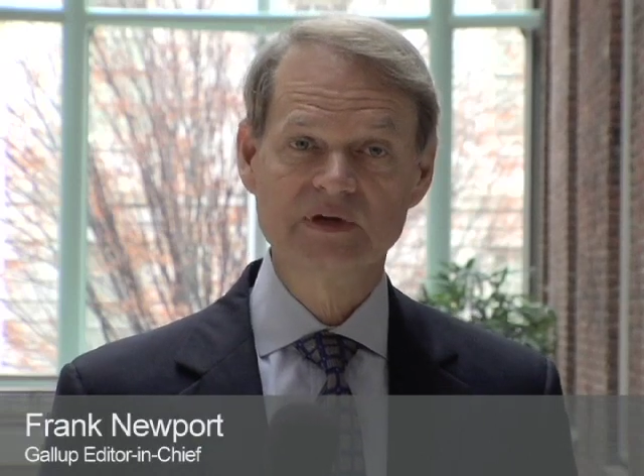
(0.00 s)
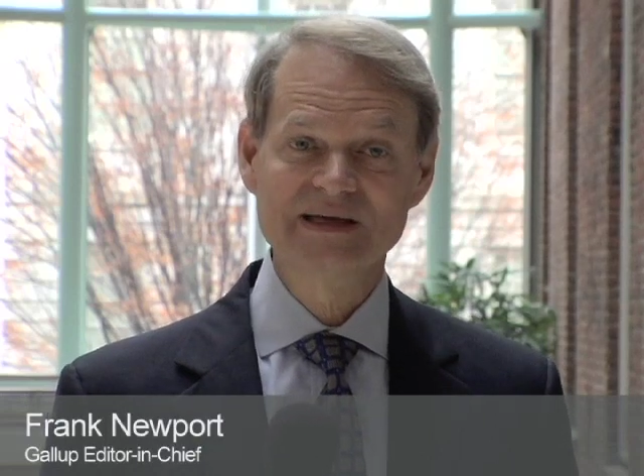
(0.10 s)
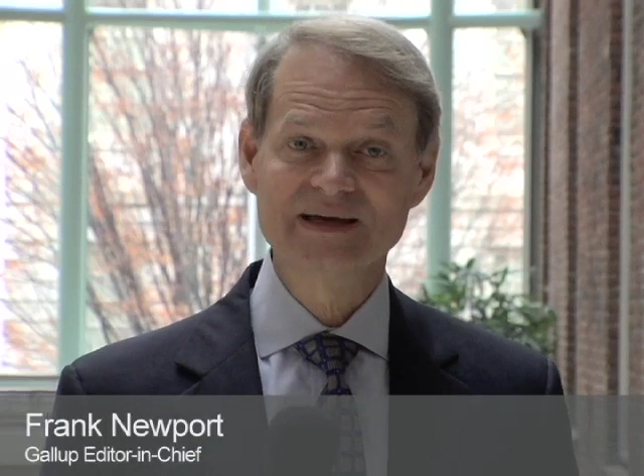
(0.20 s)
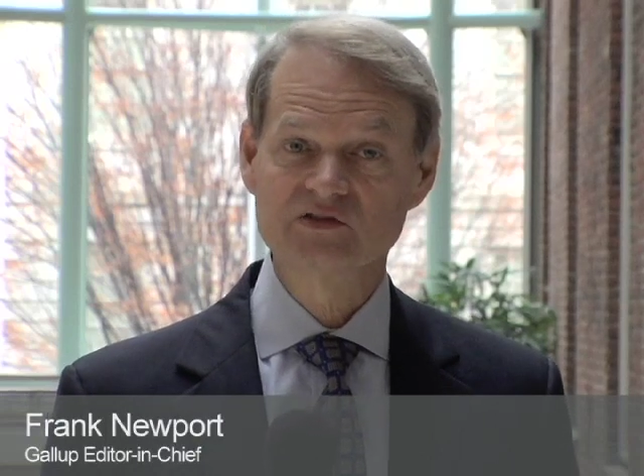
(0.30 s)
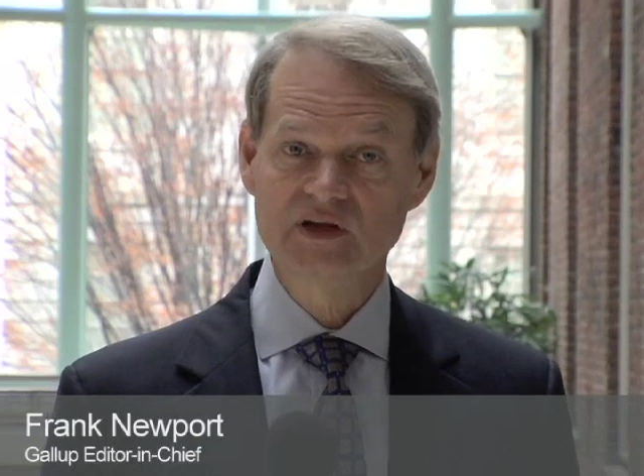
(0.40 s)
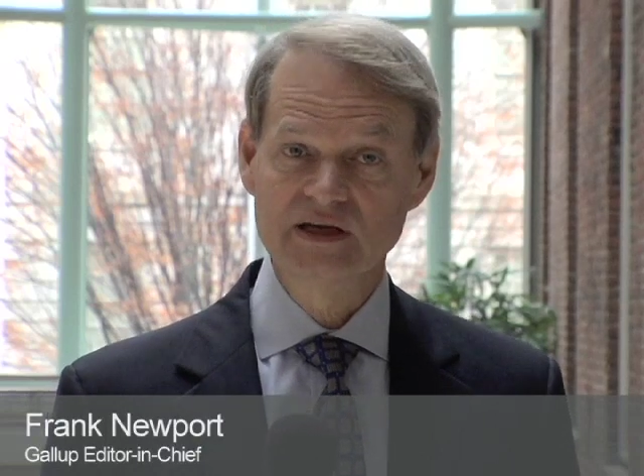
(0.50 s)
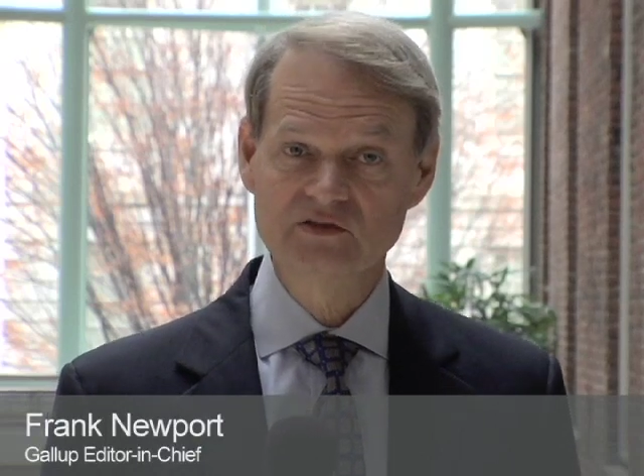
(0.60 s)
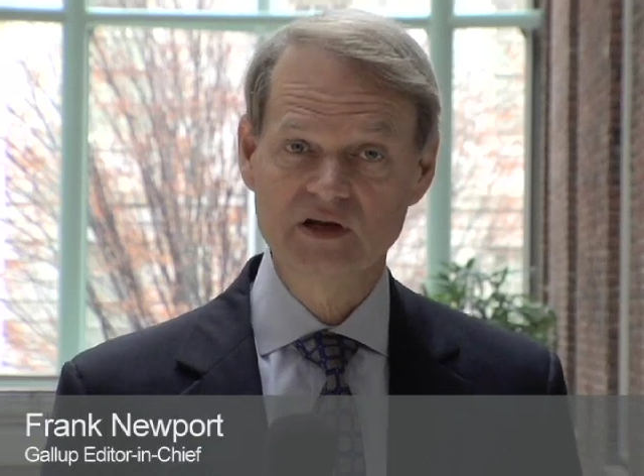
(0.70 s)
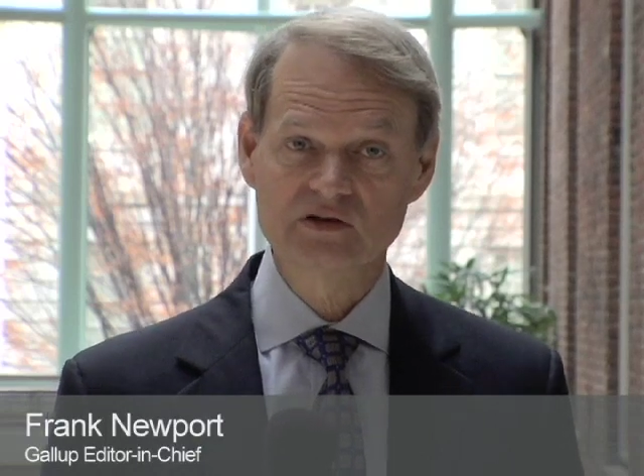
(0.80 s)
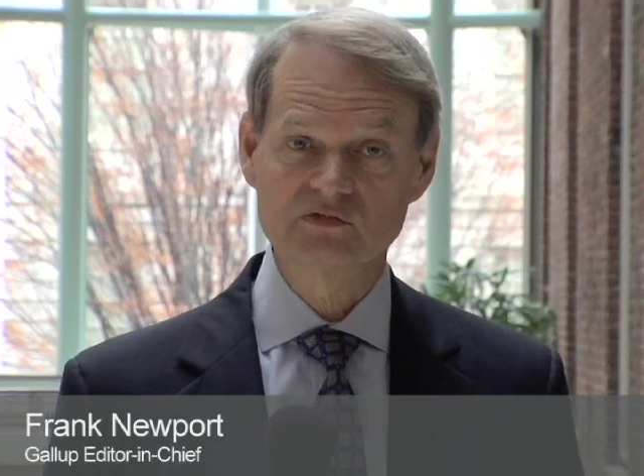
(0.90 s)
PSA
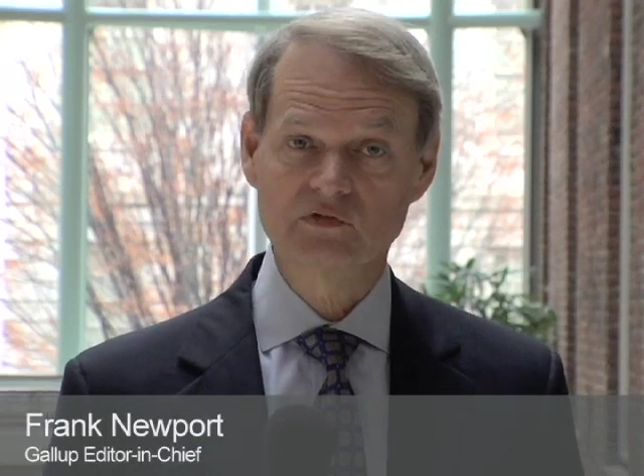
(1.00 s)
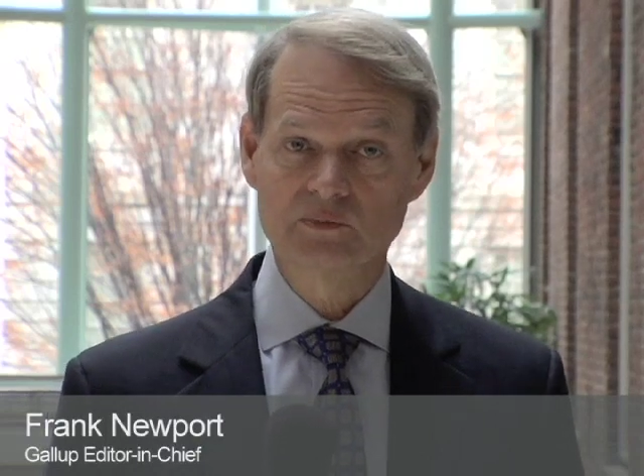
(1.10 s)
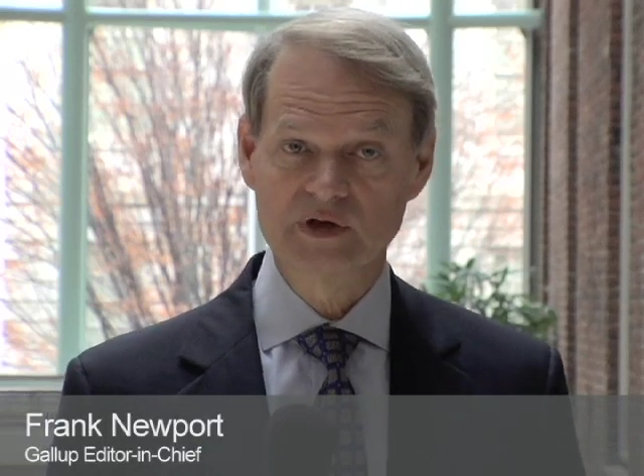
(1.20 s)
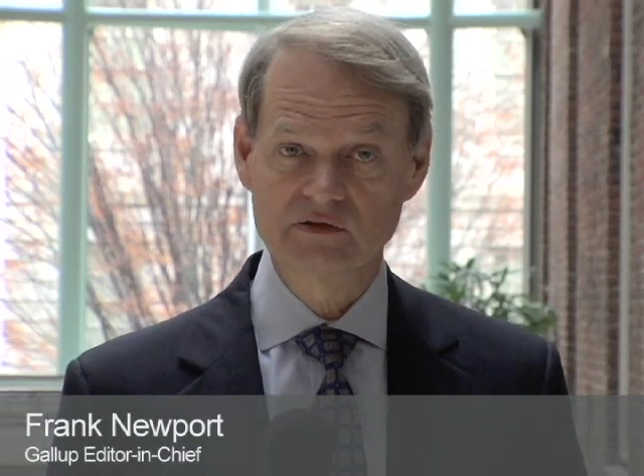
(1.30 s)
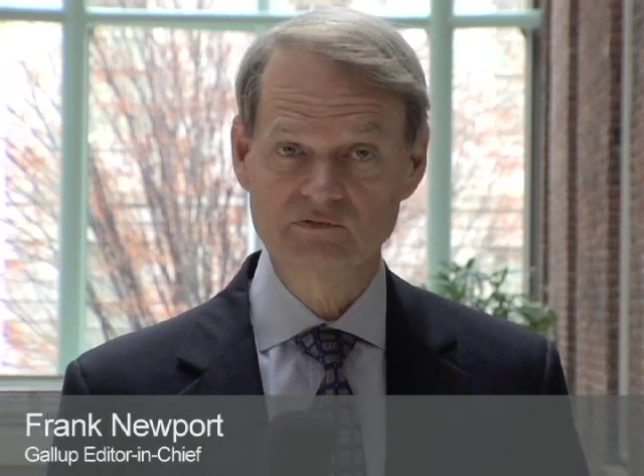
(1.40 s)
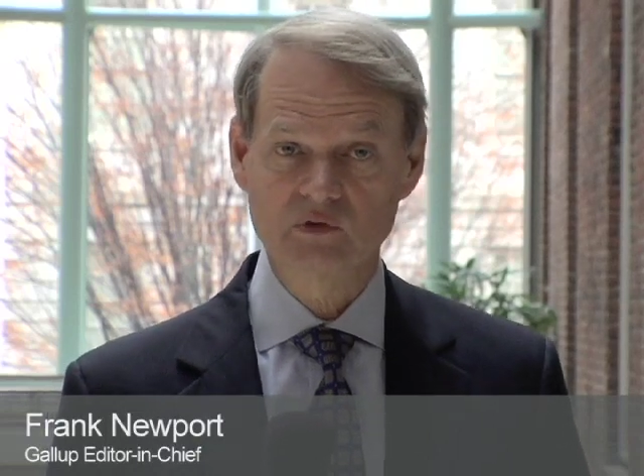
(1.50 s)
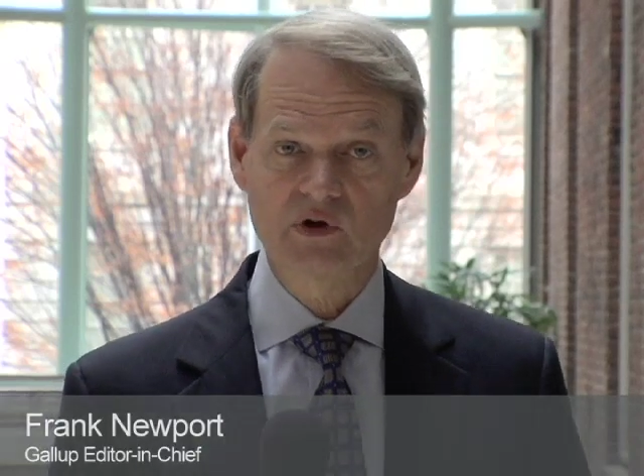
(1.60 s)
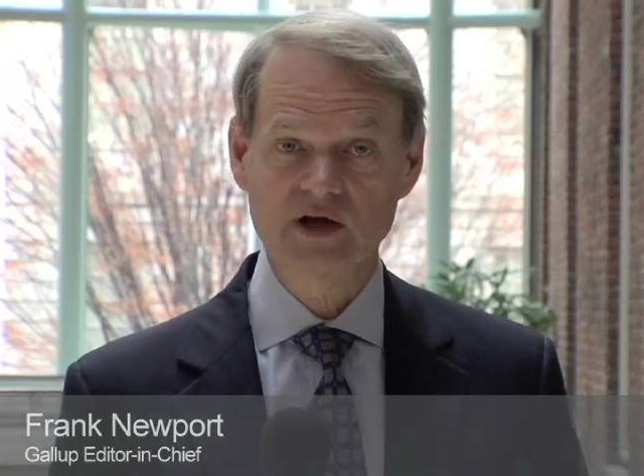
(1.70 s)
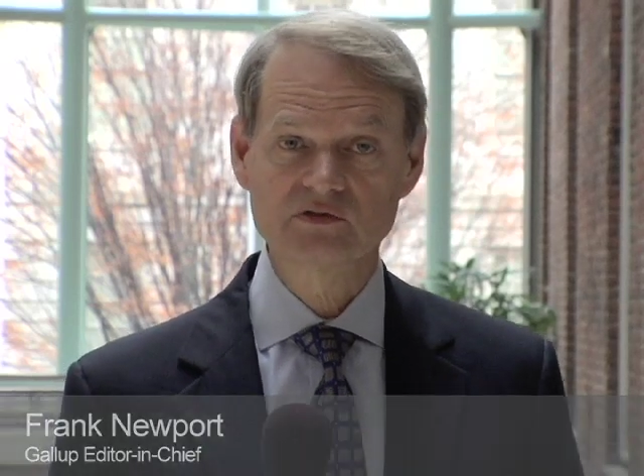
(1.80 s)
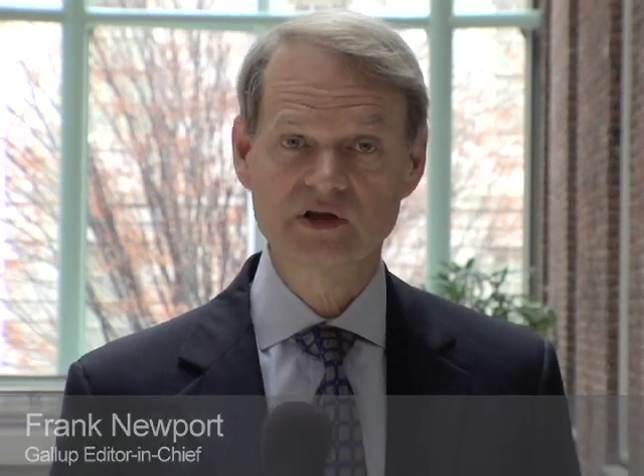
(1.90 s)
tests for men for
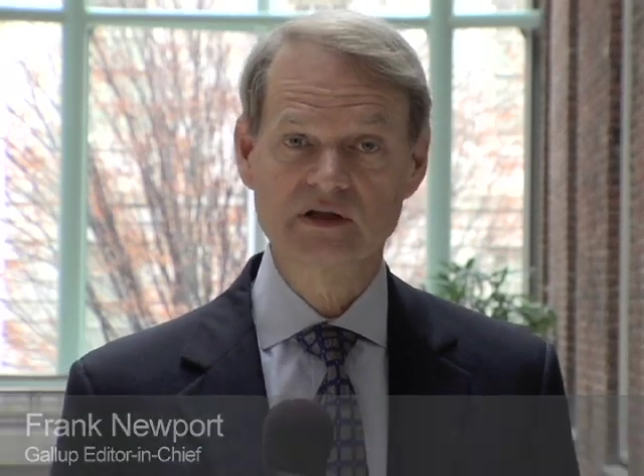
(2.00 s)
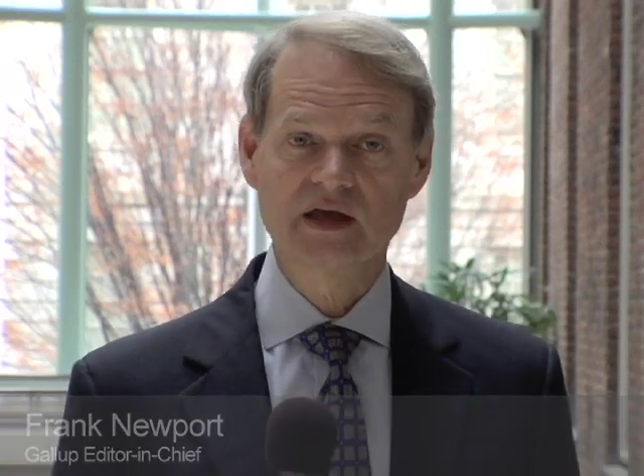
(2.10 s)
prostate